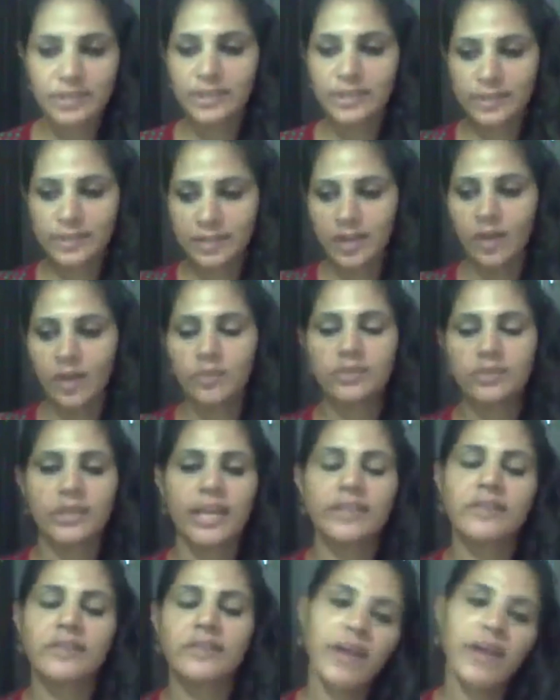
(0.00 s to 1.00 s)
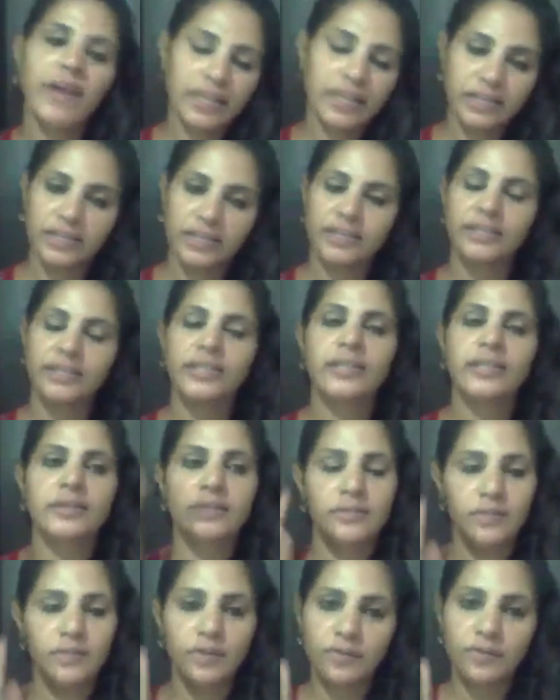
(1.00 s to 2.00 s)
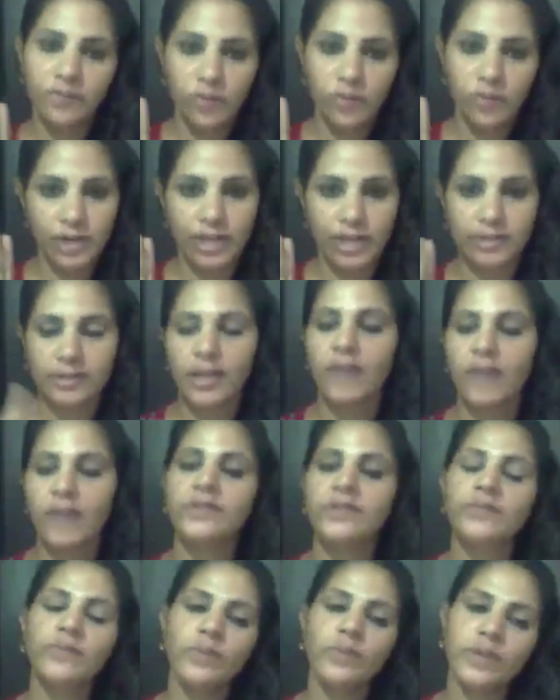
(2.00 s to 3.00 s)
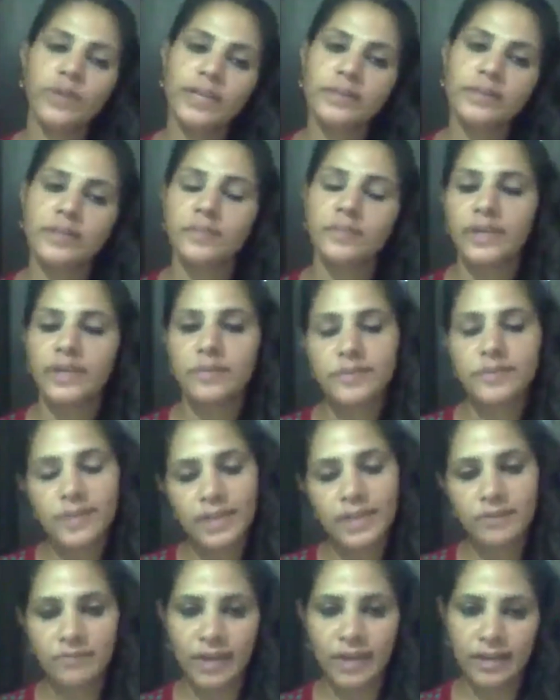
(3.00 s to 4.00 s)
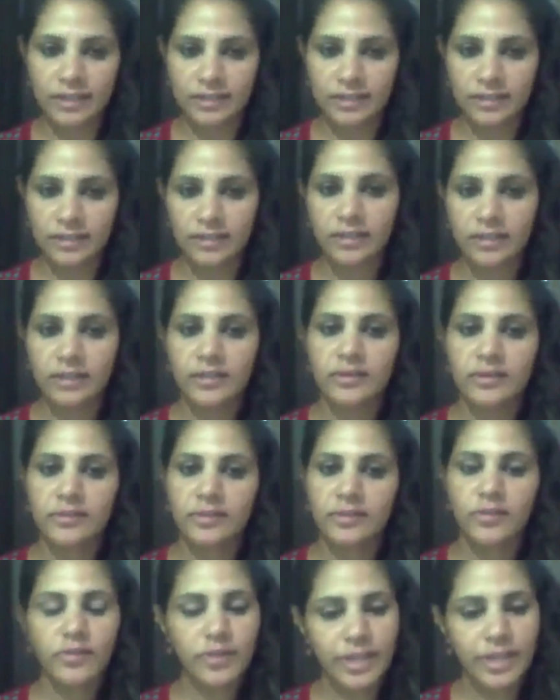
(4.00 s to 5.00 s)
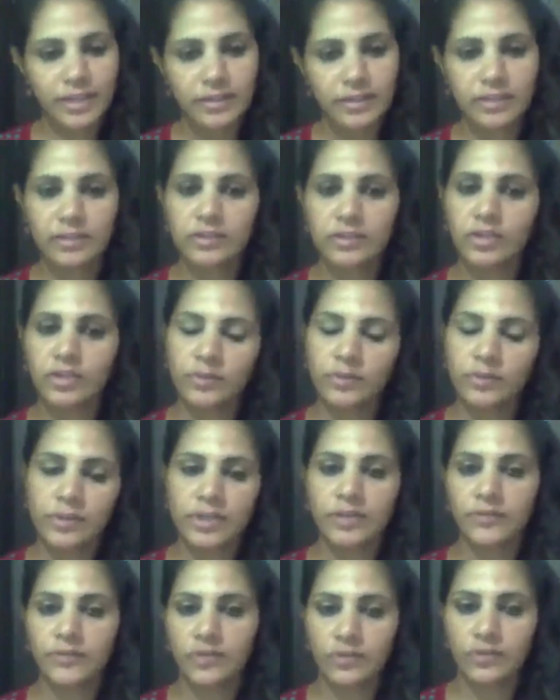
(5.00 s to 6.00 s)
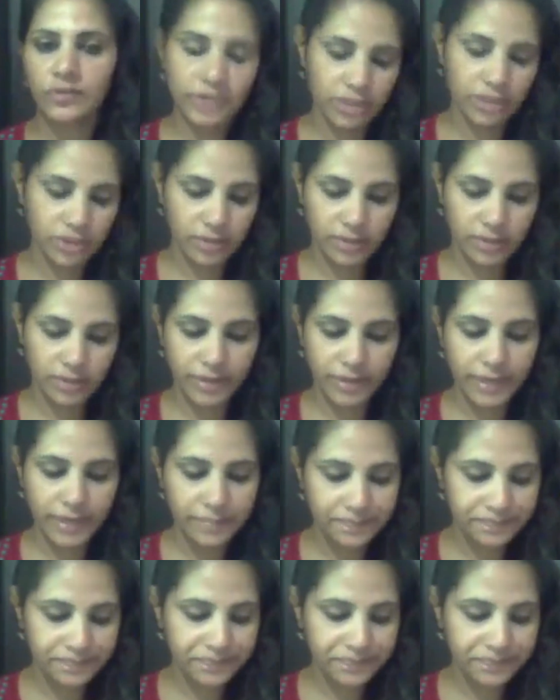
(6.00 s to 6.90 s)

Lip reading: discount, and the validity is for 4 hours. After 4 hours, it becomes invalid. So you can use it if you wish, okay?